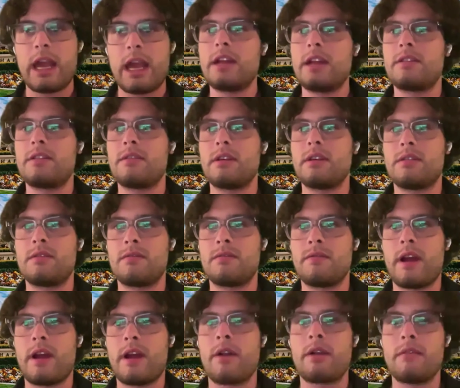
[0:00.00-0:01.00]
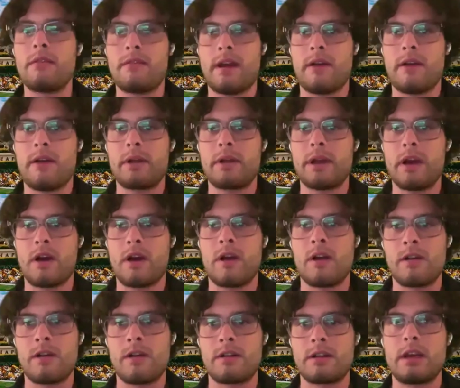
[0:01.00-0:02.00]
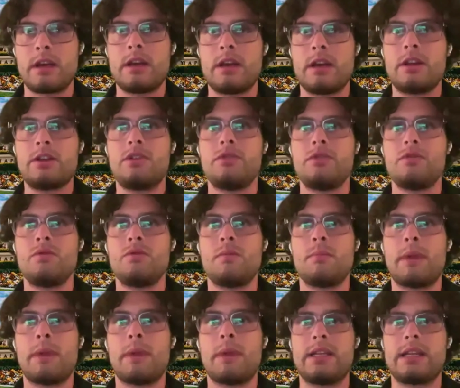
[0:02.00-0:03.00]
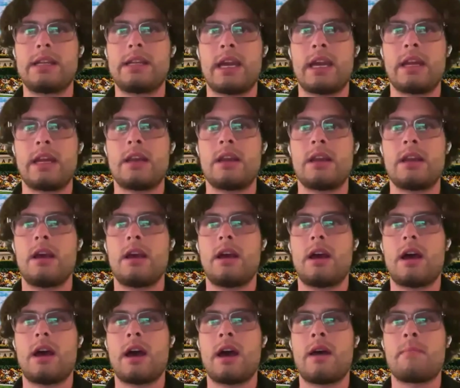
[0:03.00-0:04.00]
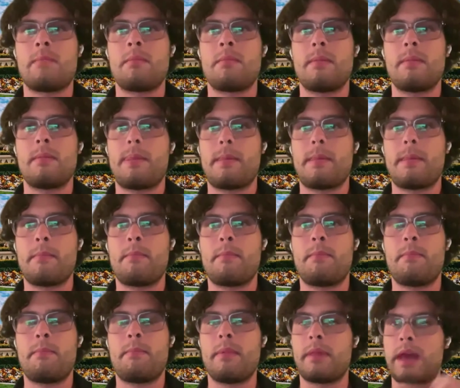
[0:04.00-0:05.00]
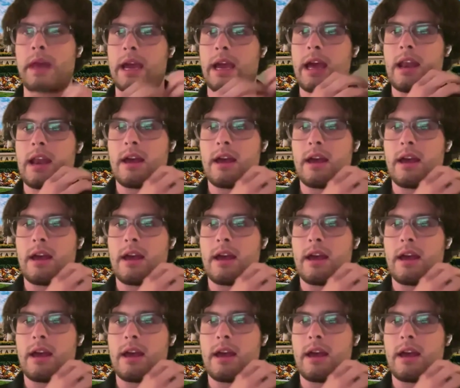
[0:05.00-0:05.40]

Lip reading: it's very very hard to maintain um, like